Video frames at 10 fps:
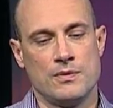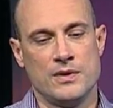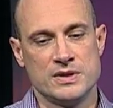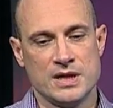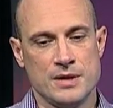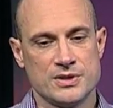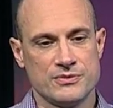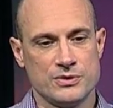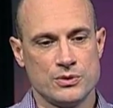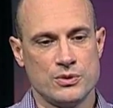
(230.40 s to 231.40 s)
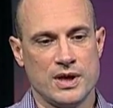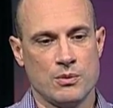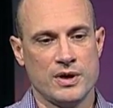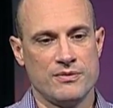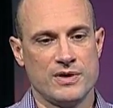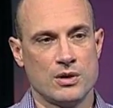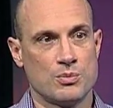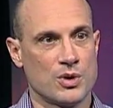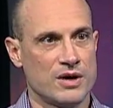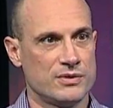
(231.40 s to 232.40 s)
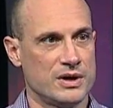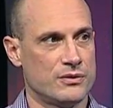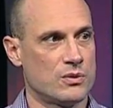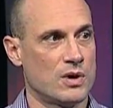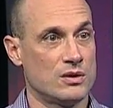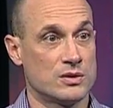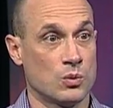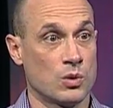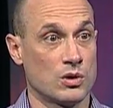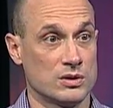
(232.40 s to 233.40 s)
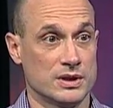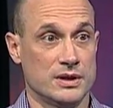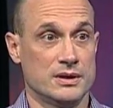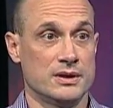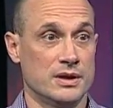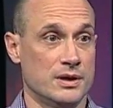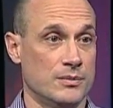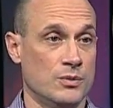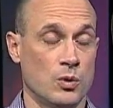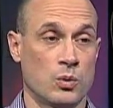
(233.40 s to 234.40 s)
the types of flu that we found prevalent throughout the world. Uh, the, the,